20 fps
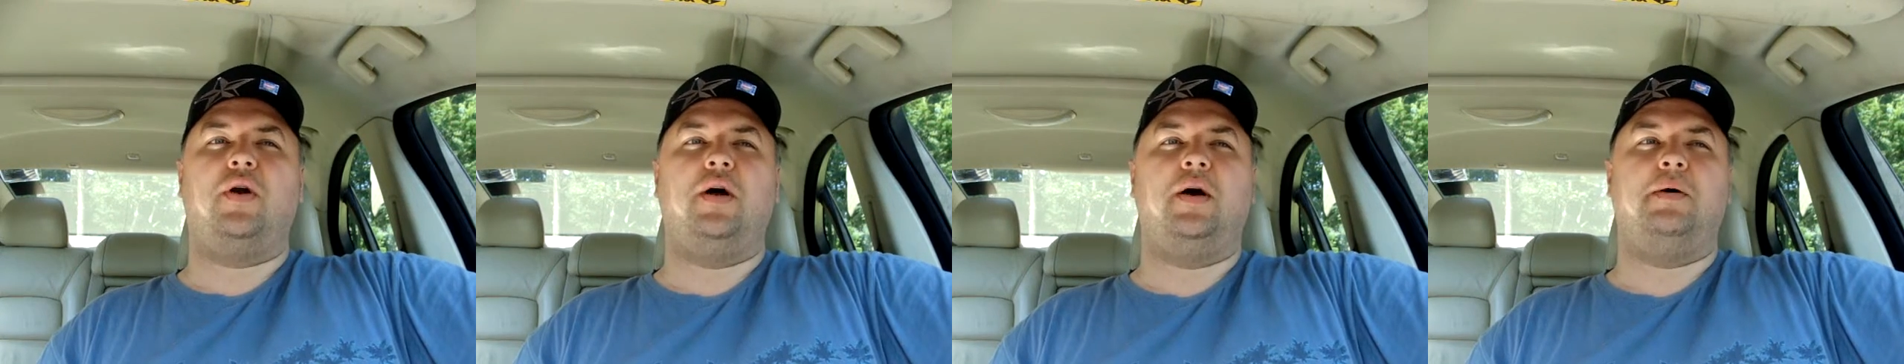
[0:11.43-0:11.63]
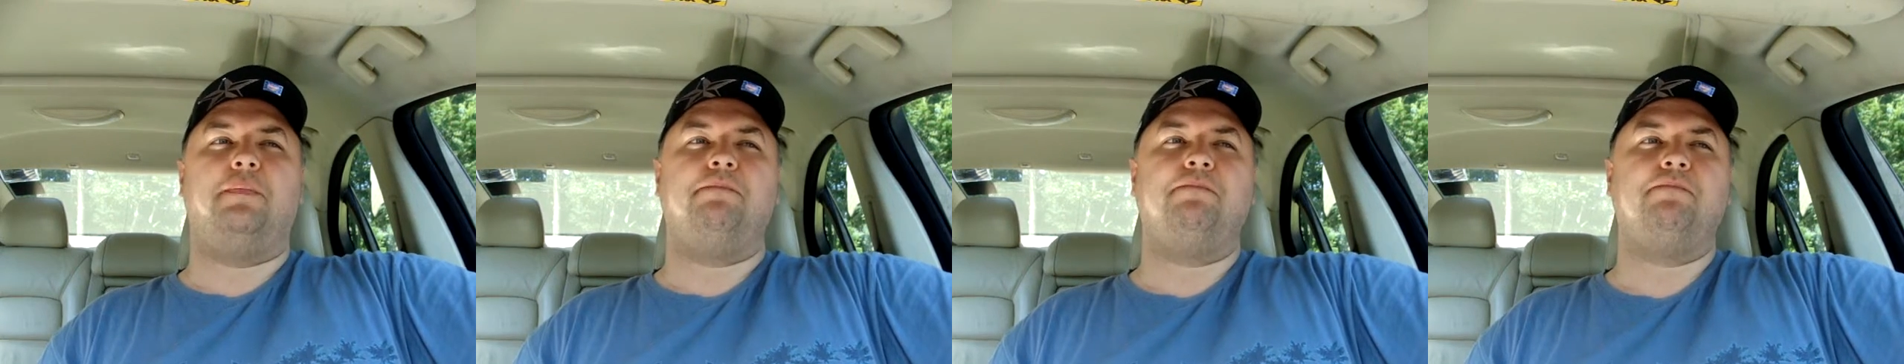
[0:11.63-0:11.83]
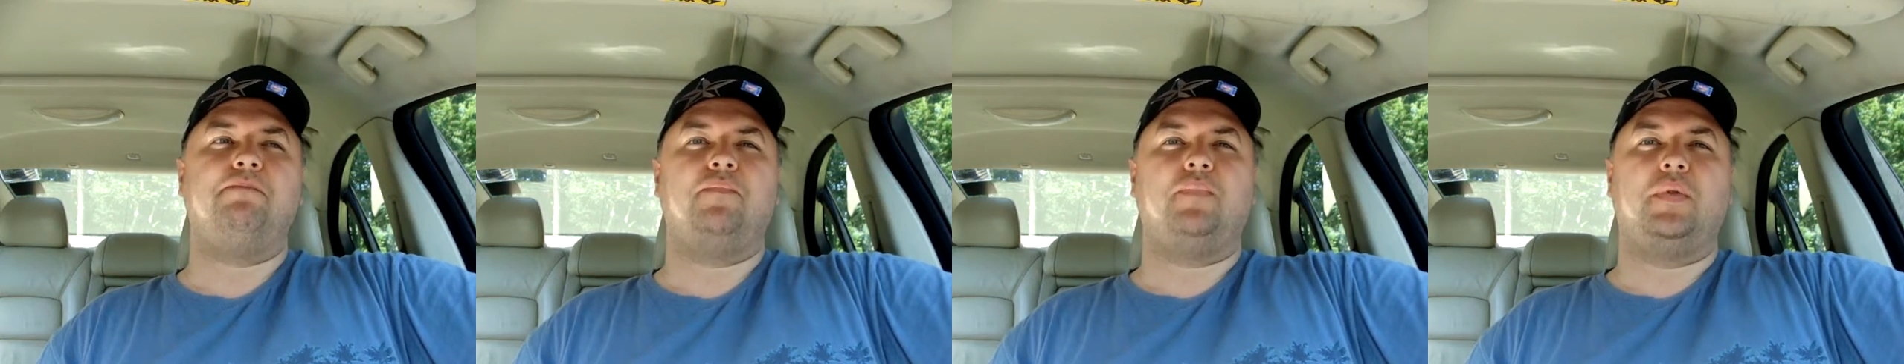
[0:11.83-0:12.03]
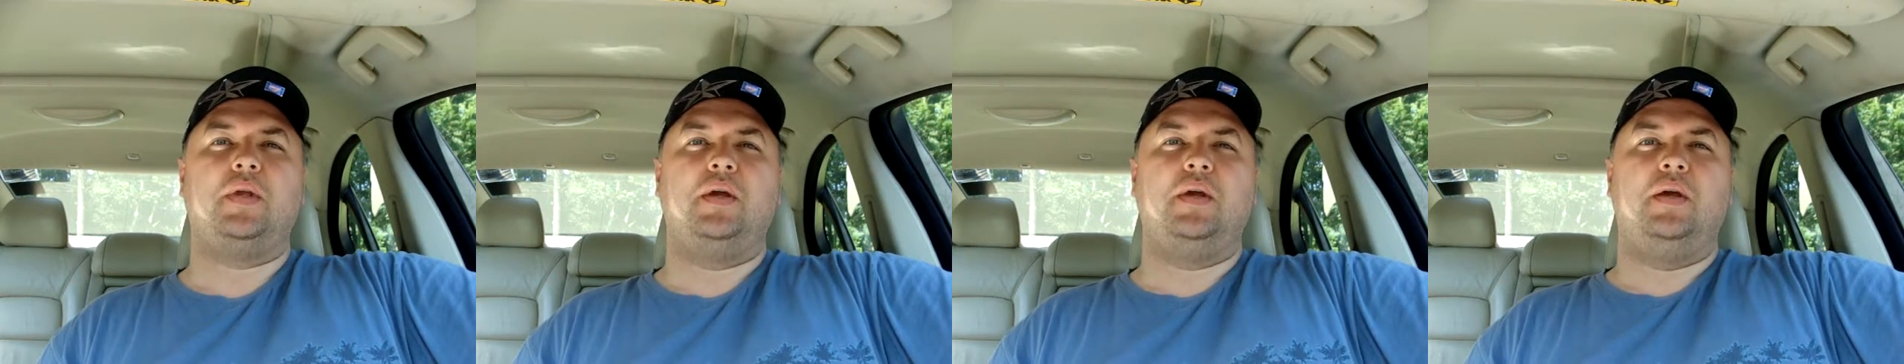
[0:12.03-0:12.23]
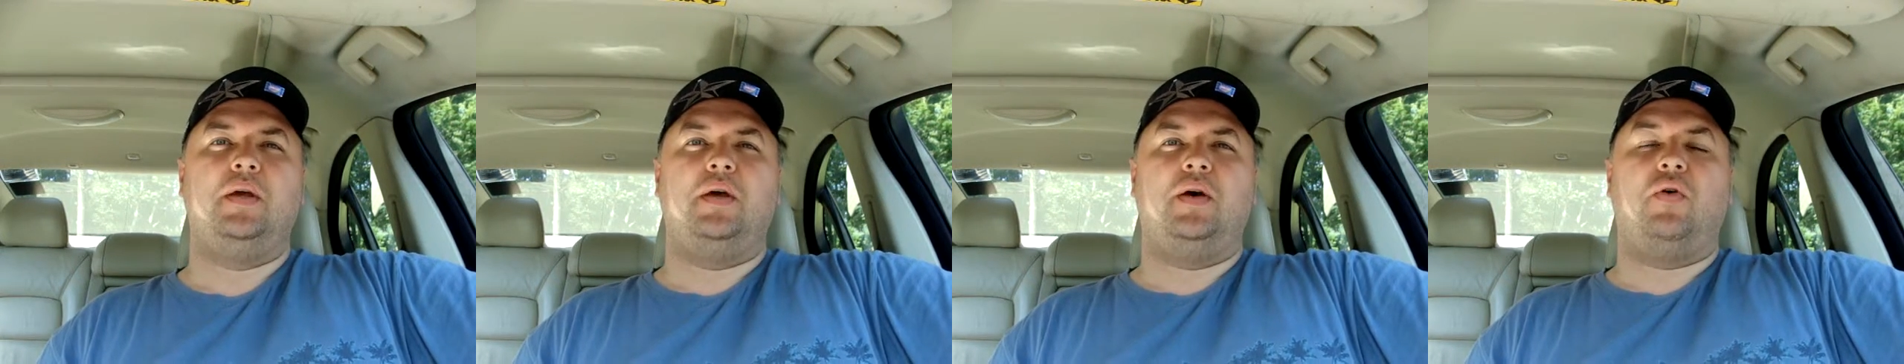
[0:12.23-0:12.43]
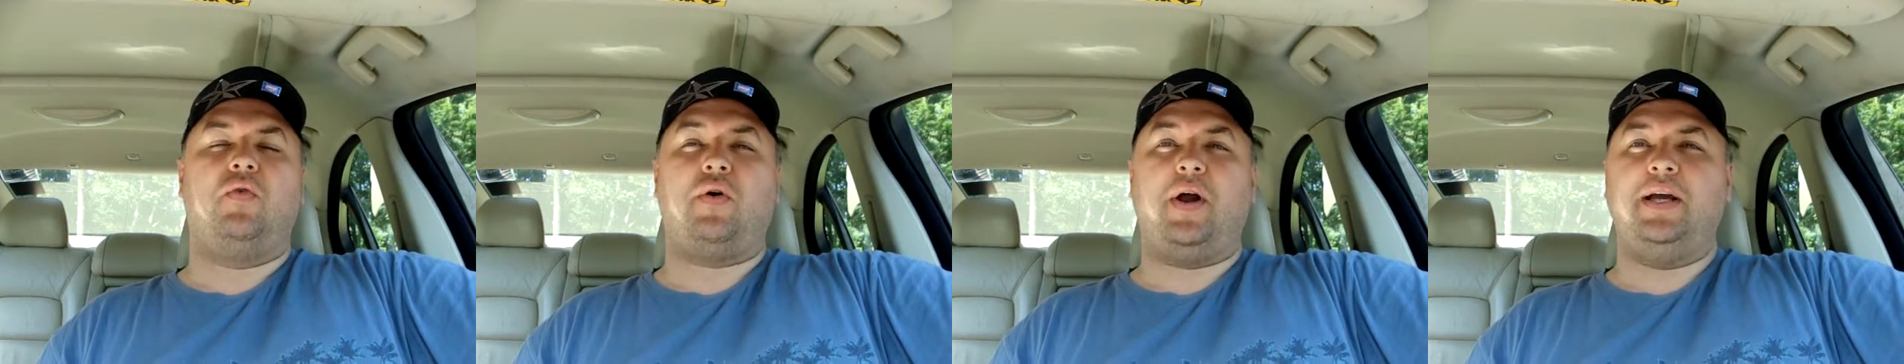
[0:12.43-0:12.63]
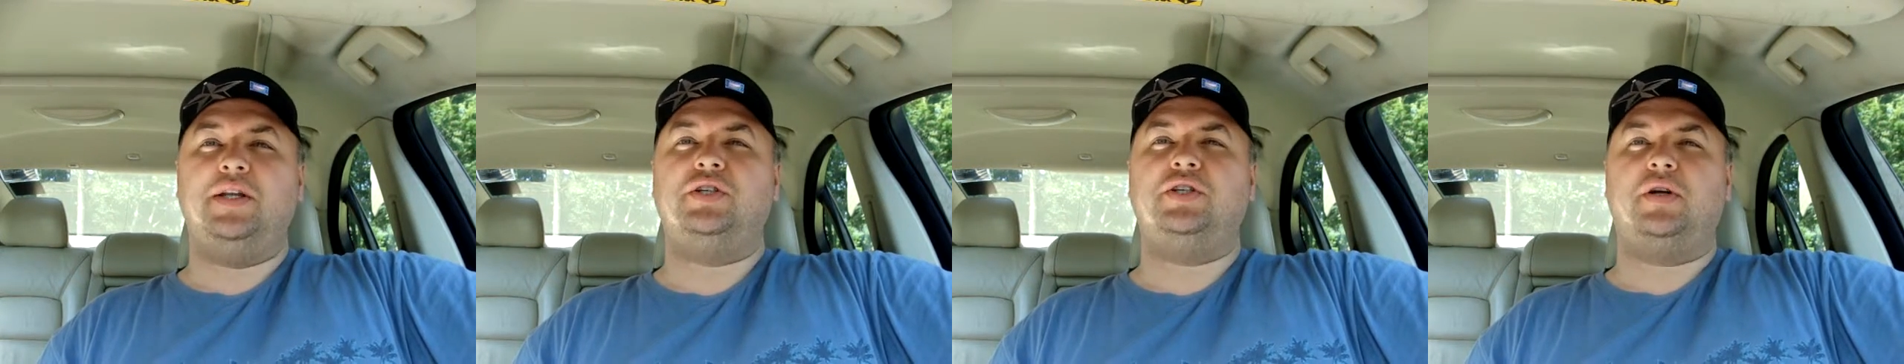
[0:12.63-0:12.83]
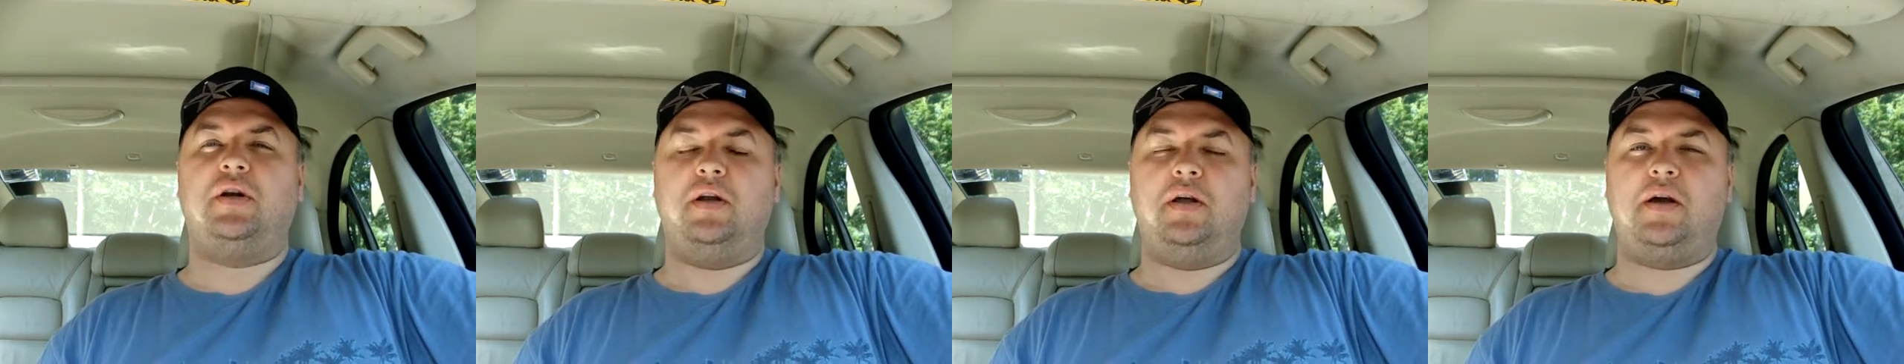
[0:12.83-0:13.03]
a
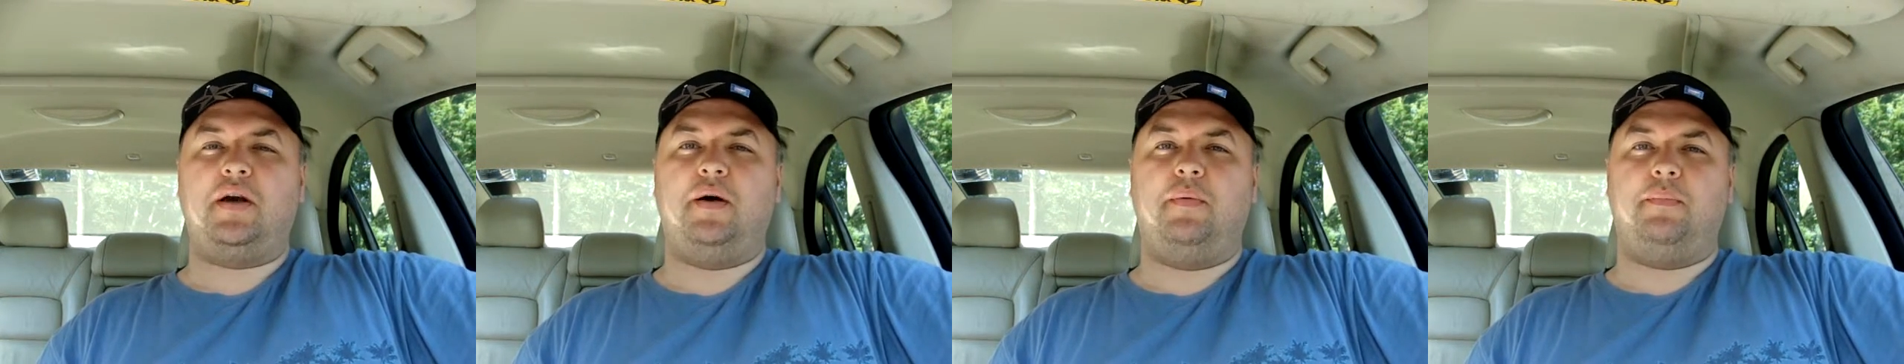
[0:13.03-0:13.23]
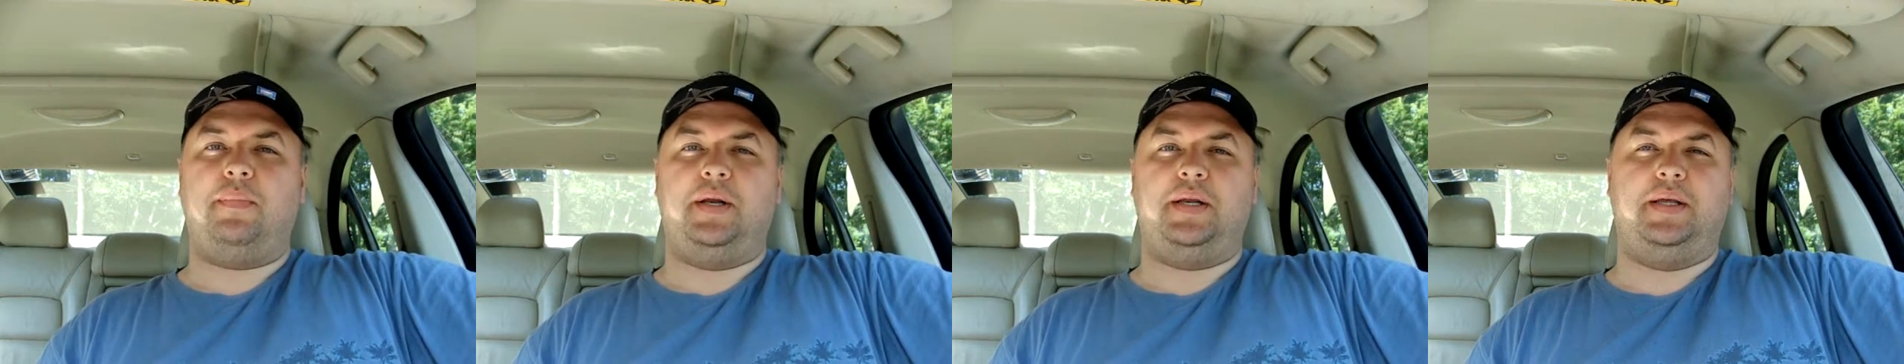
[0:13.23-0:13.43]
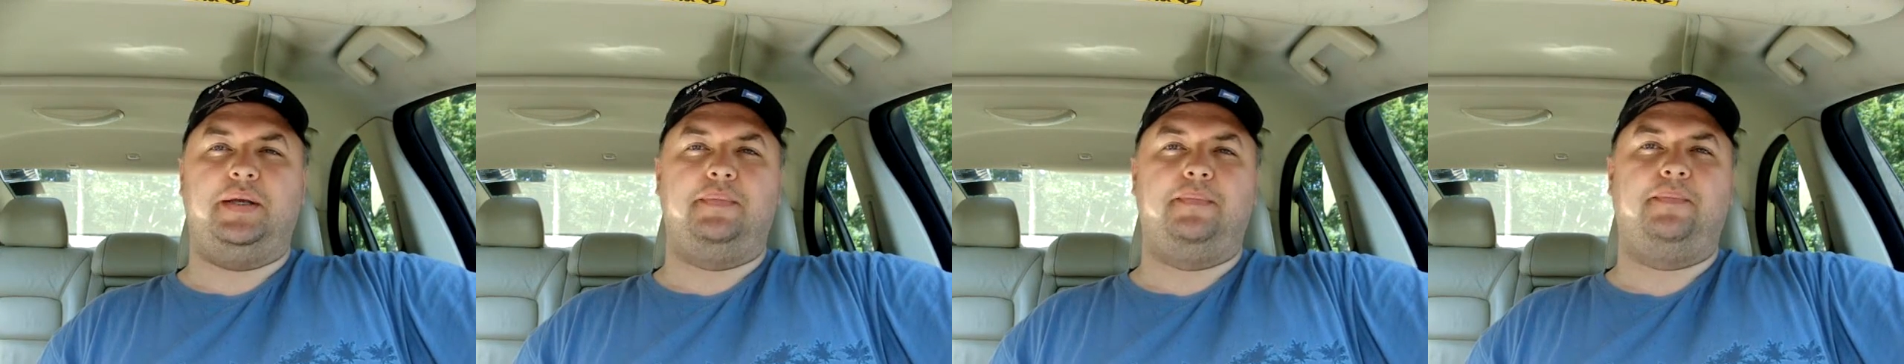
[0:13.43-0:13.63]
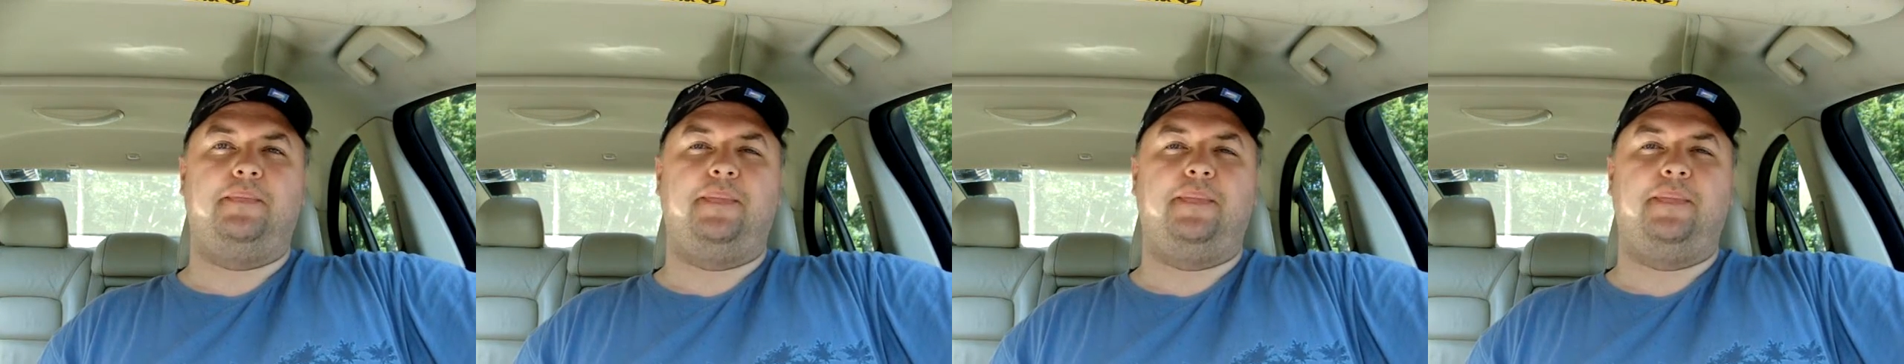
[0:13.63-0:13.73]
ride-sharing company.